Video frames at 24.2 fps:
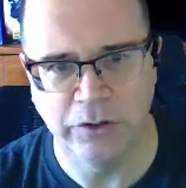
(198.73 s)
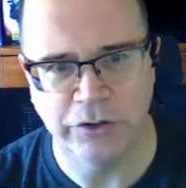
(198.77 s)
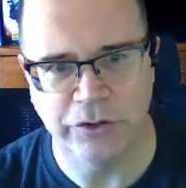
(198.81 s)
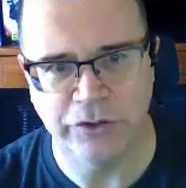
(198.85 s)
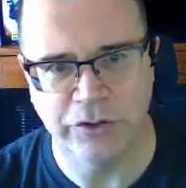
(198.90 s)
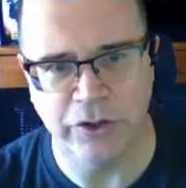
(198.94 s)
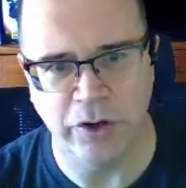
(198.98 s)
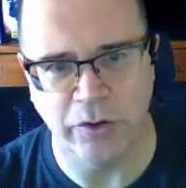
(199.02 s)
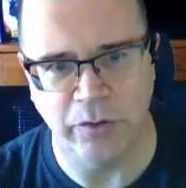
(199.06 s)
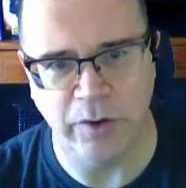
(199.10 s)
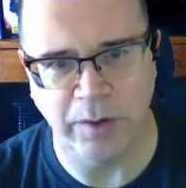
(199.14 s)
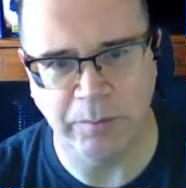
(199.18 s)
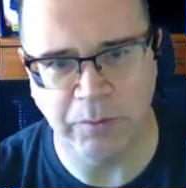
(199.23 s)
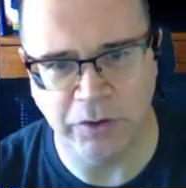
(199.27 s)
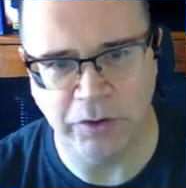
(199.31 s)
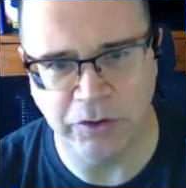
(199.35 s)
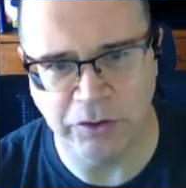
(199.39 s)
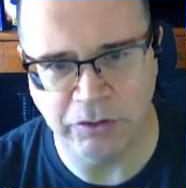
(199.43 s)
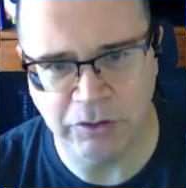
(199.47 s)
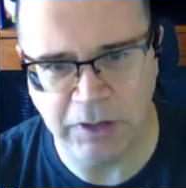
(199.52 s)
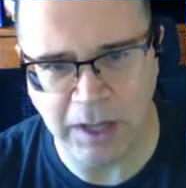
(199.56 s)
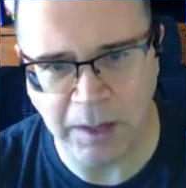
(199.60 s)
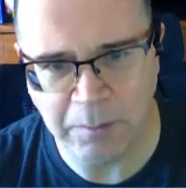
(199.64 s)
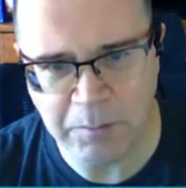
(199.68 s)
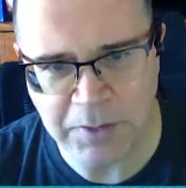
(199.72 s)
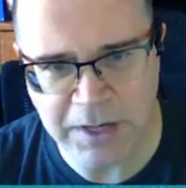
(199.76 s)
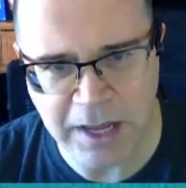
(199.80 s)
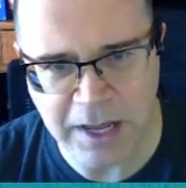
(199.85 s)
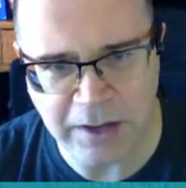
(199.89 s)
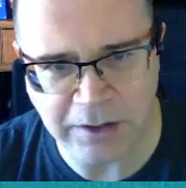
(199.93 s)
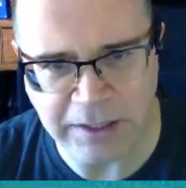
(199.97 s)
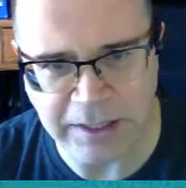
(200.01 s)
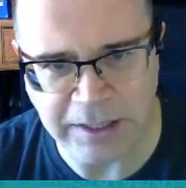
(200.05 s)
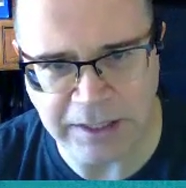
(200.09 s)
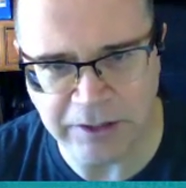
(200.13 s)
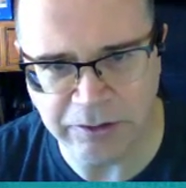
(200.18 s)
So I'm going to come
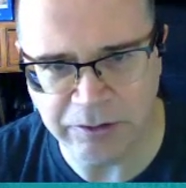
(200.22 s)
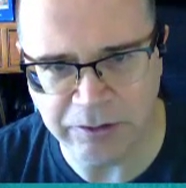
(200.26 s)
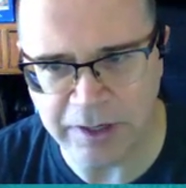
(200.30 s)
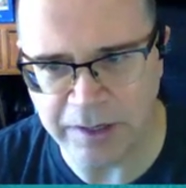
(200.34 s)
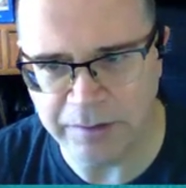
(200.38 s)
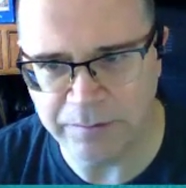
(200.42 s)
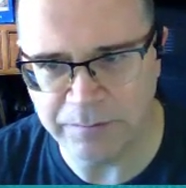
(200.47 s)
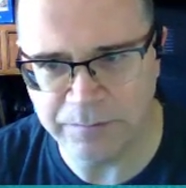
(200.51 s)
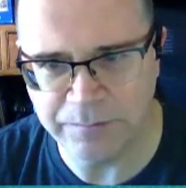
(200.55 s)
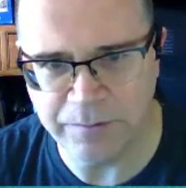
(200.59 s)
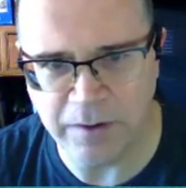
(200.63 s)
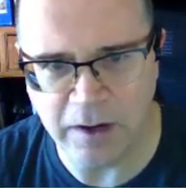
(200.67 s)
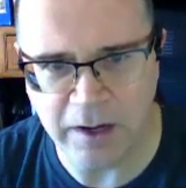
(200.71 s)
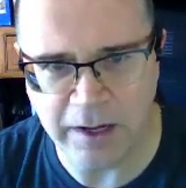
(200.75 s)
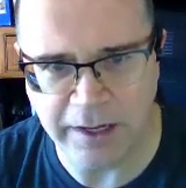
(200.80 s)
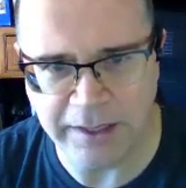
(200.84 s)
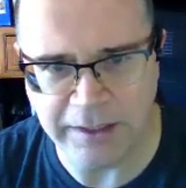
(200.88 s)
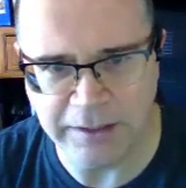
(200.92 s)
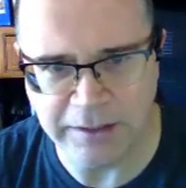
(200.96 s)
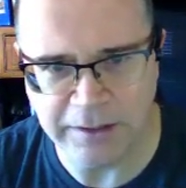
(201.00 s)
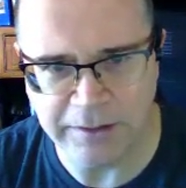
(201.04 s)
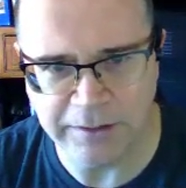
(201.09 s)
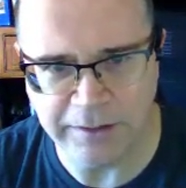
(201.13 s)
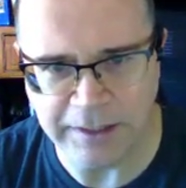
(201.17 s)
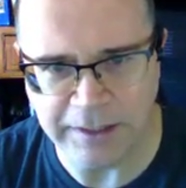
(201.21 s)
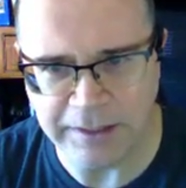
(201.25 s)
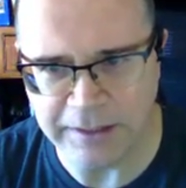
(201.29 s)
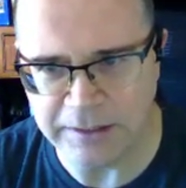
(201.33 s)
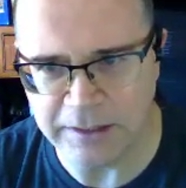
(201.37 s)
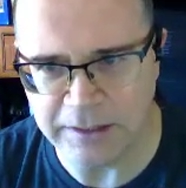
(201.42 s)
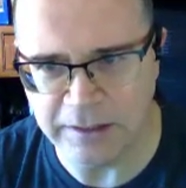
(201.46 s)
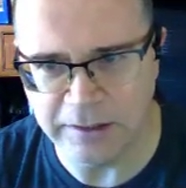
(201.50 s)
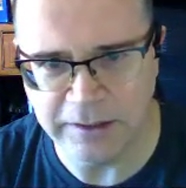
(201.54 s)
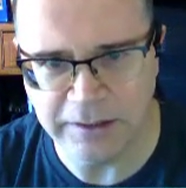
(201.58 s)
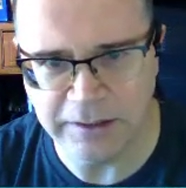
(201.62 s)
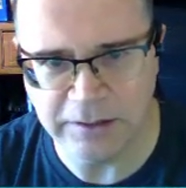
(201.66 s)
down here and find
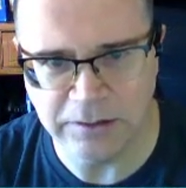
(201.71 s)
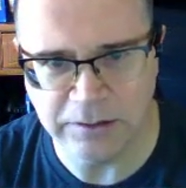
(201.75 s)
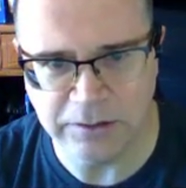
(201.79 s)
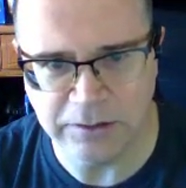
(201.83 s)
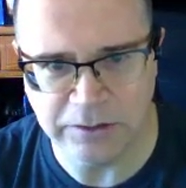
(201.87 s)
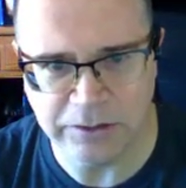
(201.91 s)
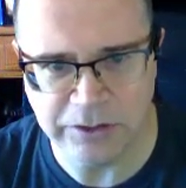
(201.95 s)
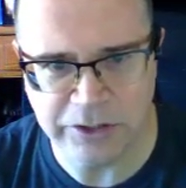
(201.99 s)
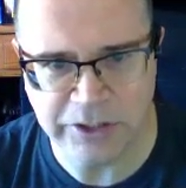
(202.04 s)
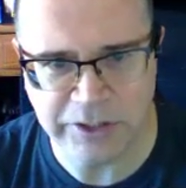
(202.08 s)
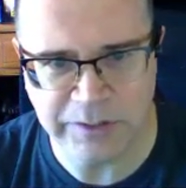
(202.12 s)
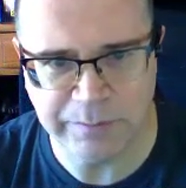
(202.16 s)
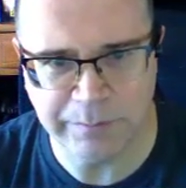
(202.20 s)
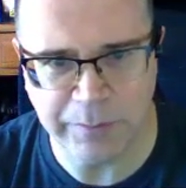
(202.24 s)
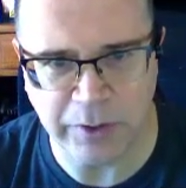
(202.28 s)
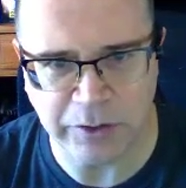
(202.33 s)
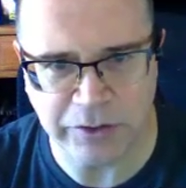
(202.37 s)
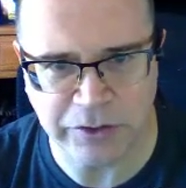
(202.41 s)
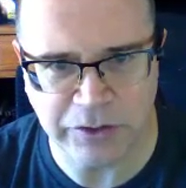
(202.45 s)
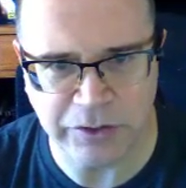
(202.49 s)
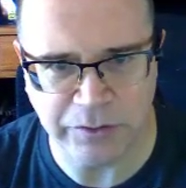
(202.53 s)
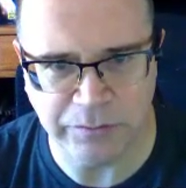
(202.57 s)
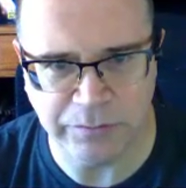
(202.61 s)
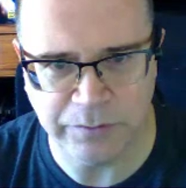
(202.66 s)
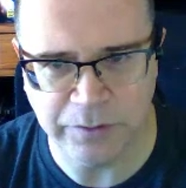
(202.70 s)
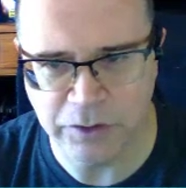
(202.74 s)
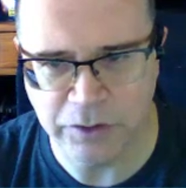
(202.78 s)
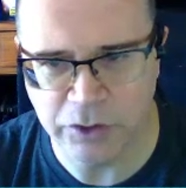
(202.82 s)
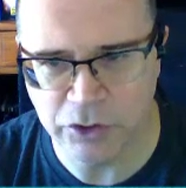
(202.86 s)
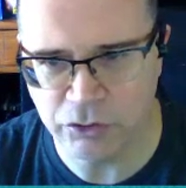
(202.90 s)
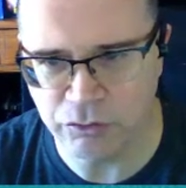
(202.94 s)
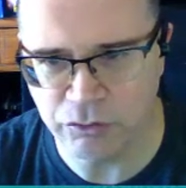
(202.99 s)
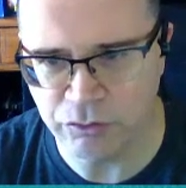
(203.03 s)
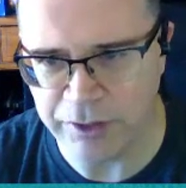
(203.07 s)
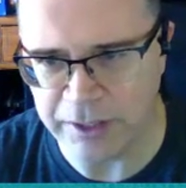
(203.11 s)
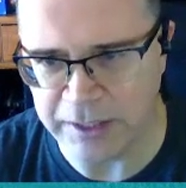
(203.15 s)
these little spots of
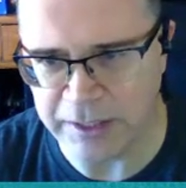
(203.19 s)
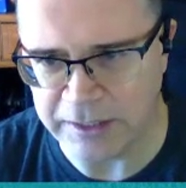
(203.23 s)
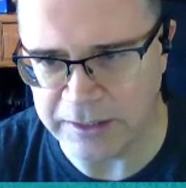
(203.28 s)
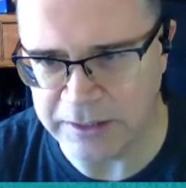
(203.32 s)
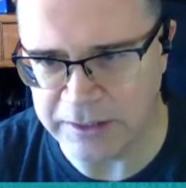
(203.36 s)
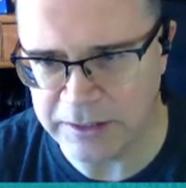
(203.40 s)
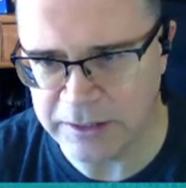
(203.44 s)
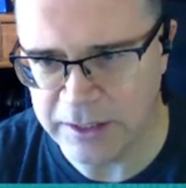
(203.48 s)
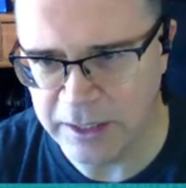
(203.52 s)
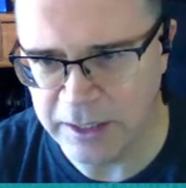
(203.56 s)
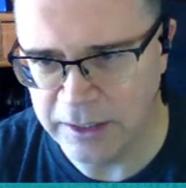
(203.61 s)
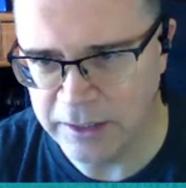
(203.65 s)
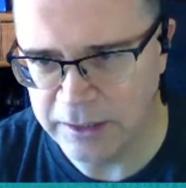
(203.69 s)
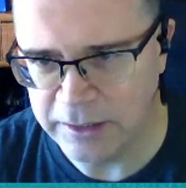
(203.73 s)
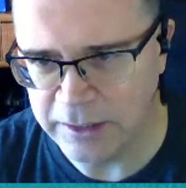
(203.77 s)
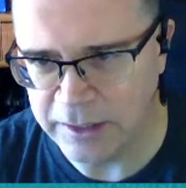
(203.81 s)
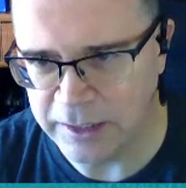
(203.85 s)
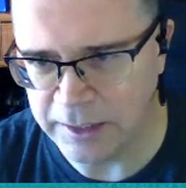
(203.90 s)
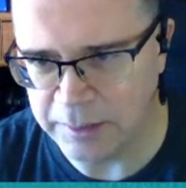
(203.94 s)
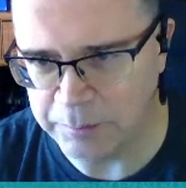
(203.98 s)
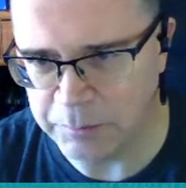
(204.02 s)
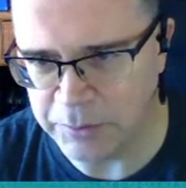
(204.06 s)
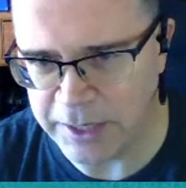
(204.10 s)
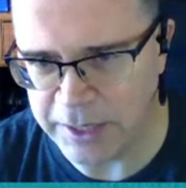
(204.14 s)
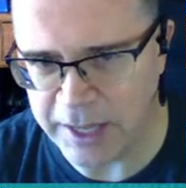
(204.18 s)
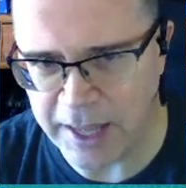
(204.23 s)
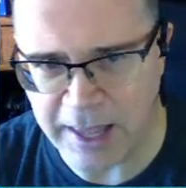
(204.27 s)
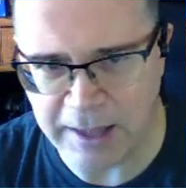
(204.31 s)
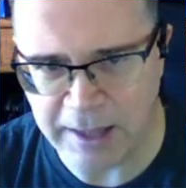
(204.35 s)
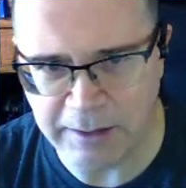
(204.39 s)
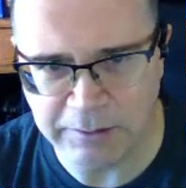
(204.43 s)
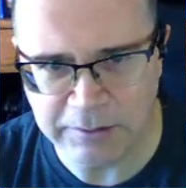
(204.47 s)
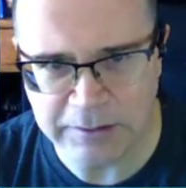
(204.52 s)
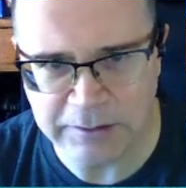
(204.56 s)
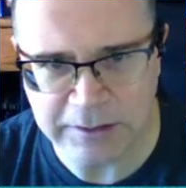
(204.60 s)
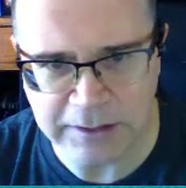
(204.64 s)
trees. And I'm going to,
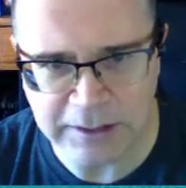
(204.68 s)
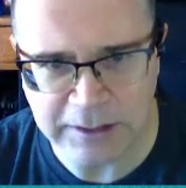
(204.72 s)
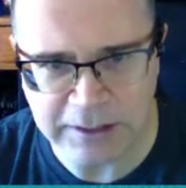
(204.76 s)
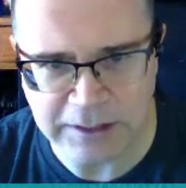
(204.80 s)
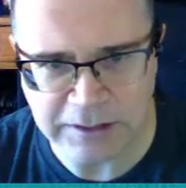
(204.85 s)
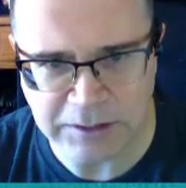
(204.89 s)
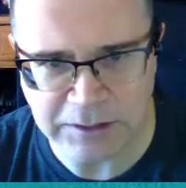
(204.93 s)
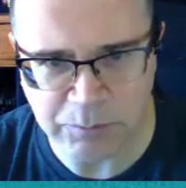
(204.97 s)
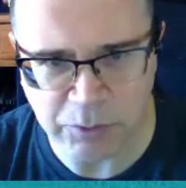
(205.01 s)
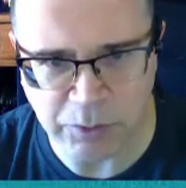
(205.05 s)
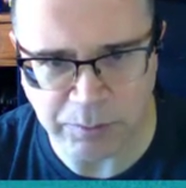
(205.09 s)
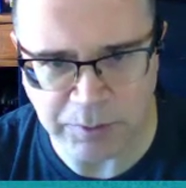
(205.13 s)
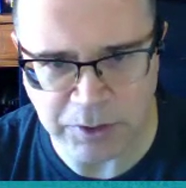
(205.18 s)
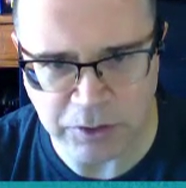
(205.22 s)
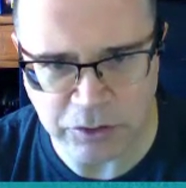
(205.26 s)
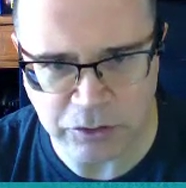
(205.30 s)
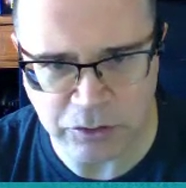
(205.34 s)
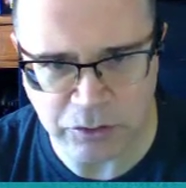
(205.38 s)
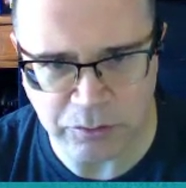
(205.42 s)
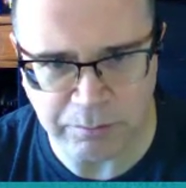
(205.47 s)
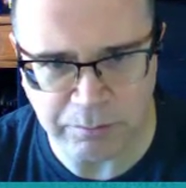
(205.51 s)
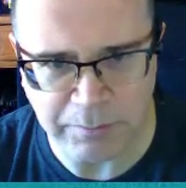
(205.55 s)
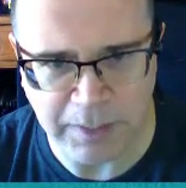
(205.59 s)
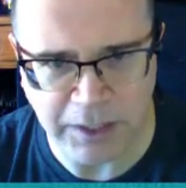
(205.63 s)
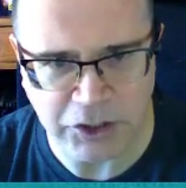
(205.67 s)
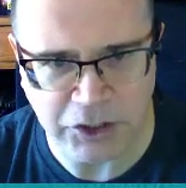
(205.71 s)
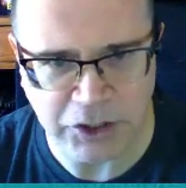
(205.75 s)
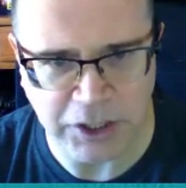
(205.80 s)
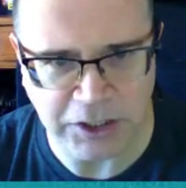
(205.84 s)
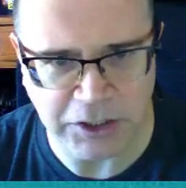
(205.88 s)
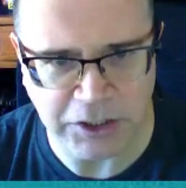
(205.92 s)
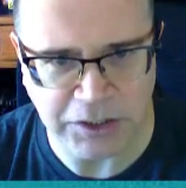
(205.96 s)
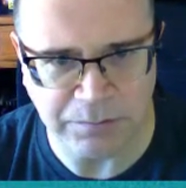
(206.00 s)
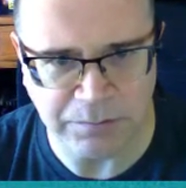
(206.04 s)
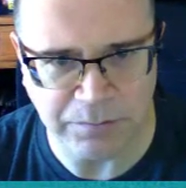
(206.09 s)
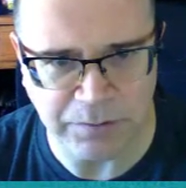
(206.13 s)
it's probably too much
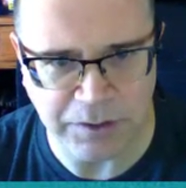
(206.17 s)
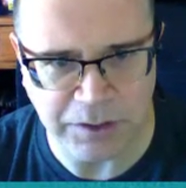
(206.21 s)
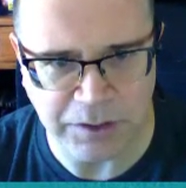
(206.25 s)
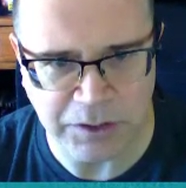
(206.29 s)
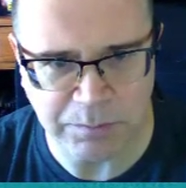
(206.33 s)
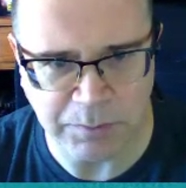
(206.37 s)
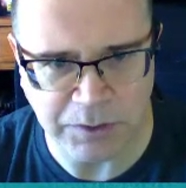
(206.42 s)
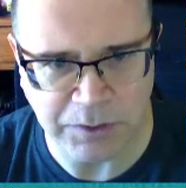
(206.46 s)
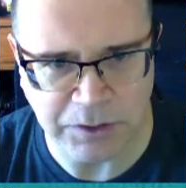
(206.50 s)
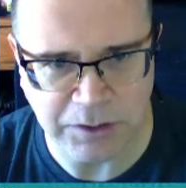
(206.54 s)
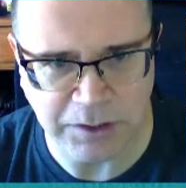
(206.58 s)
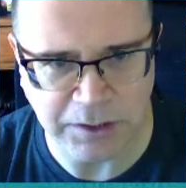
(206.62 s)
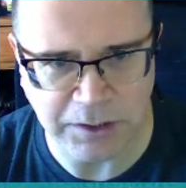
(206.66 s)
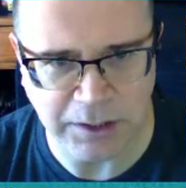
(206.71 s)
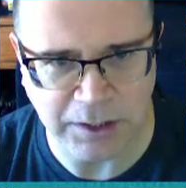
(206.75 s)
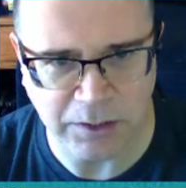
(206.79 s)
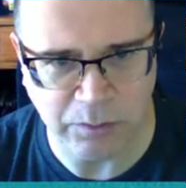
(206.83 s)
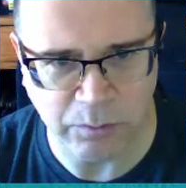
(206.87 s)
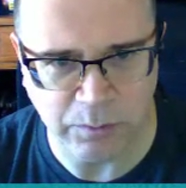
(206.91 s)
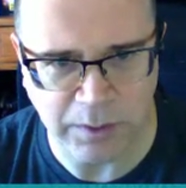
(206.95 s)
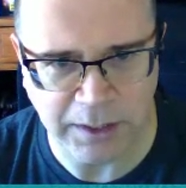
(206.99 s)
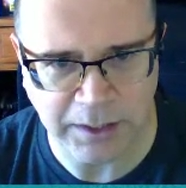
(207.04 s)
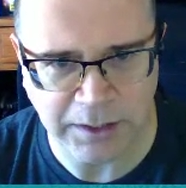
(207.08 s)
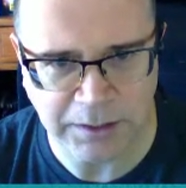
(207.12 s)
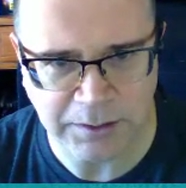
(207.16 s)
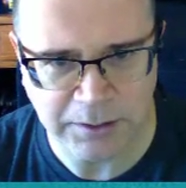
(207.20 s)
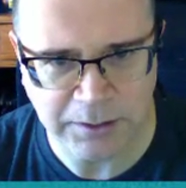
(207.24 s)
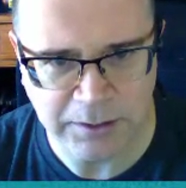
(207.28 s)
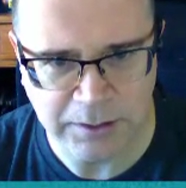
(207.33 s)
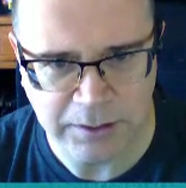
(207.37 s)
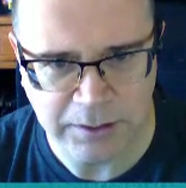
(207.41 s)
actually for this particular one.